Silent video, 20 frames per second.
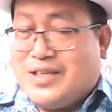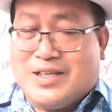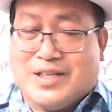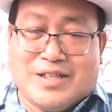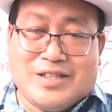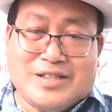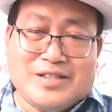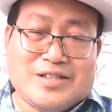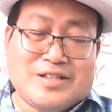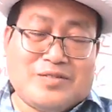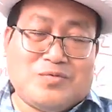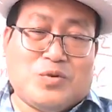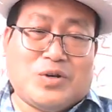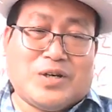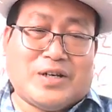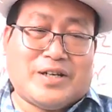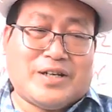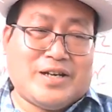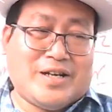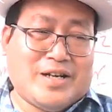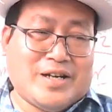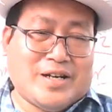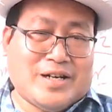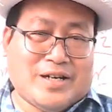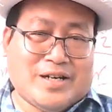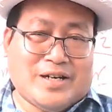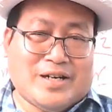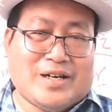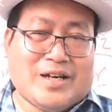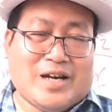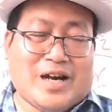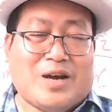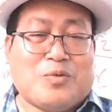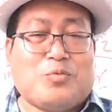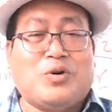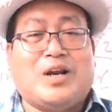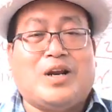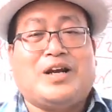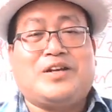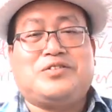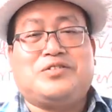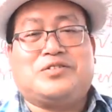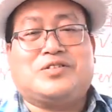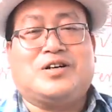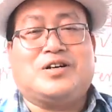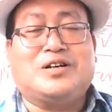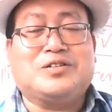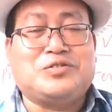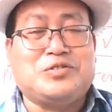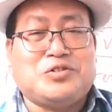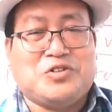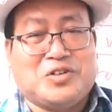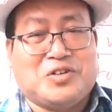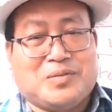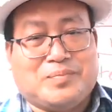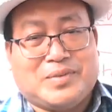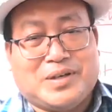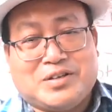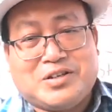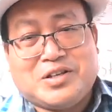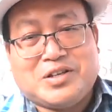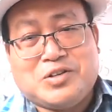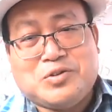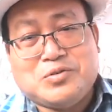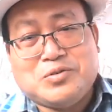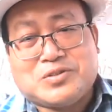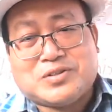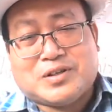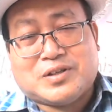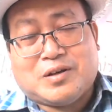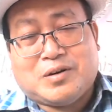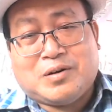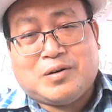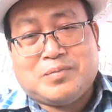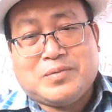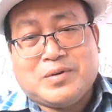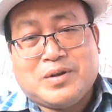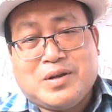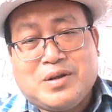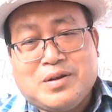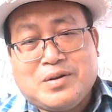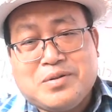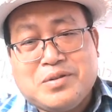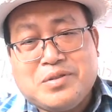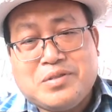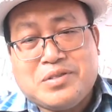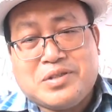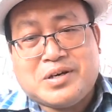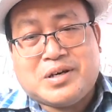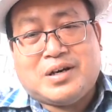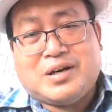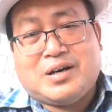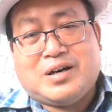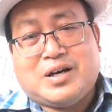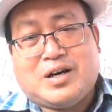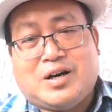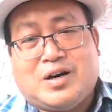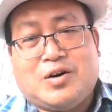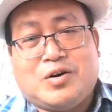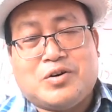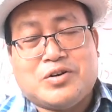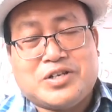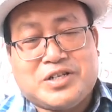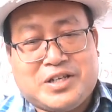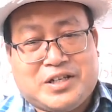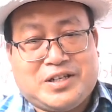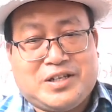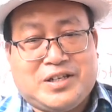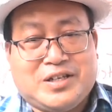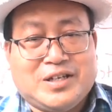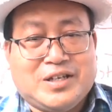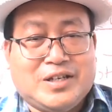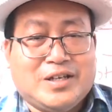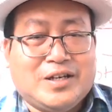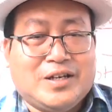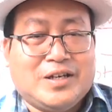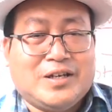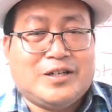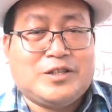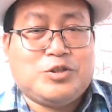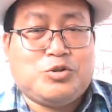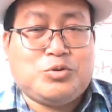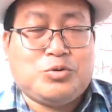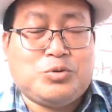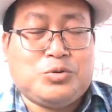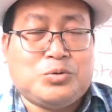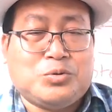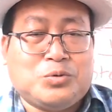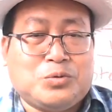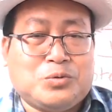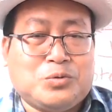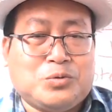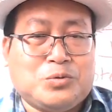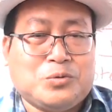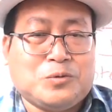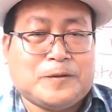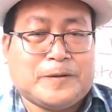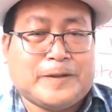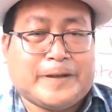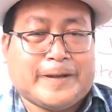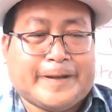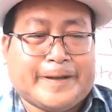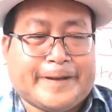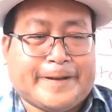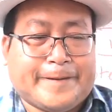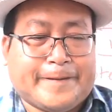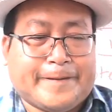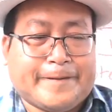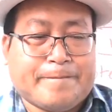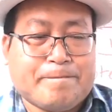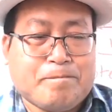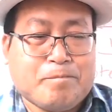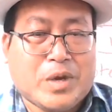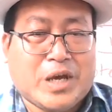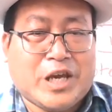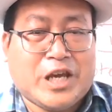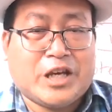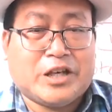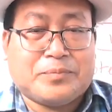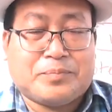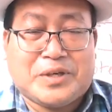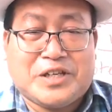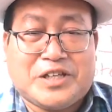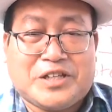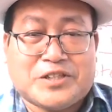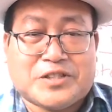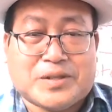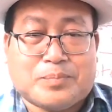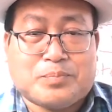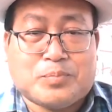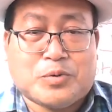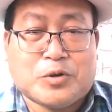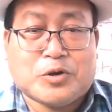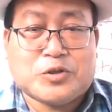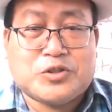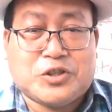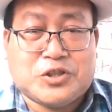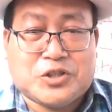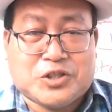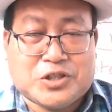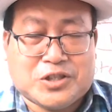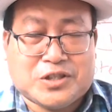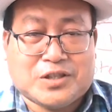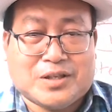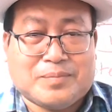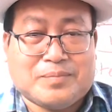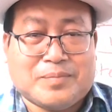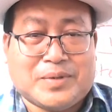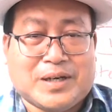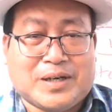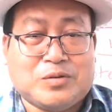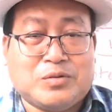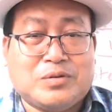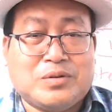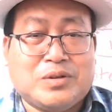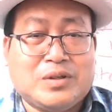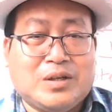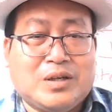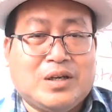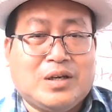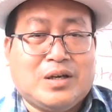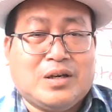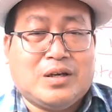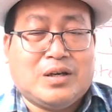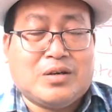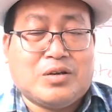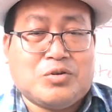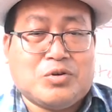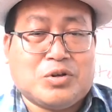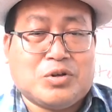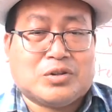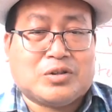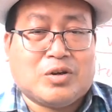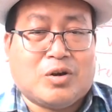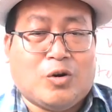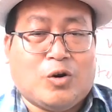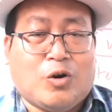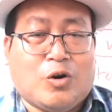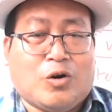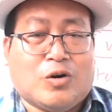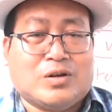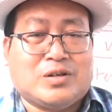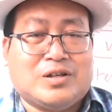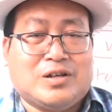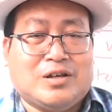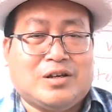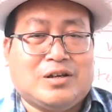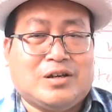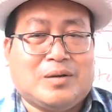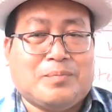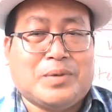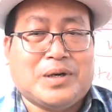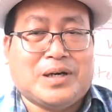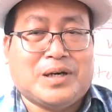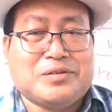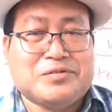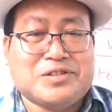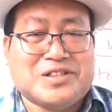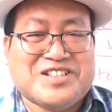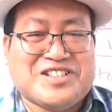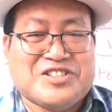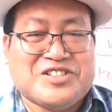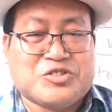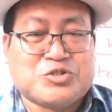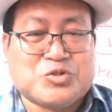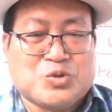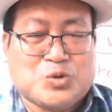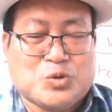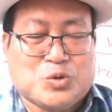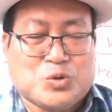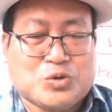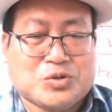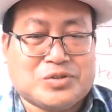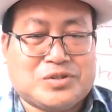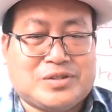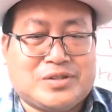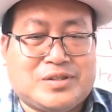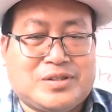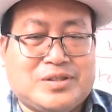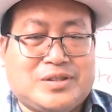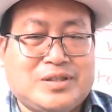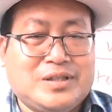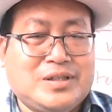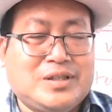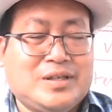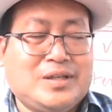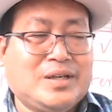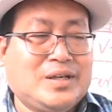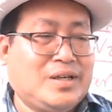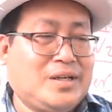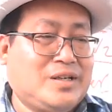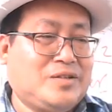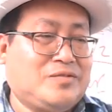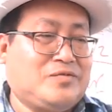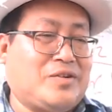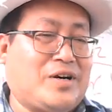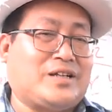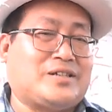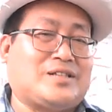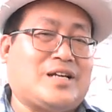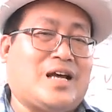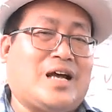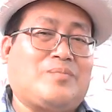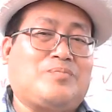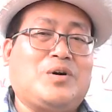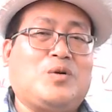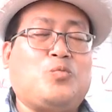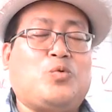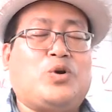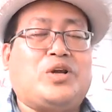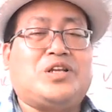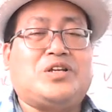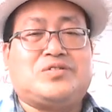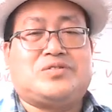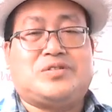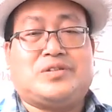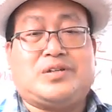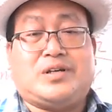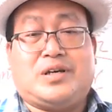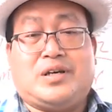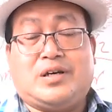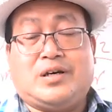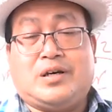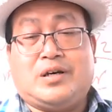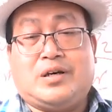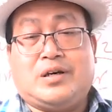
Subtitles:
this is what I would like to talk to you about the use of the audit to make presupposition about your talk or about the discourse. For example, when you say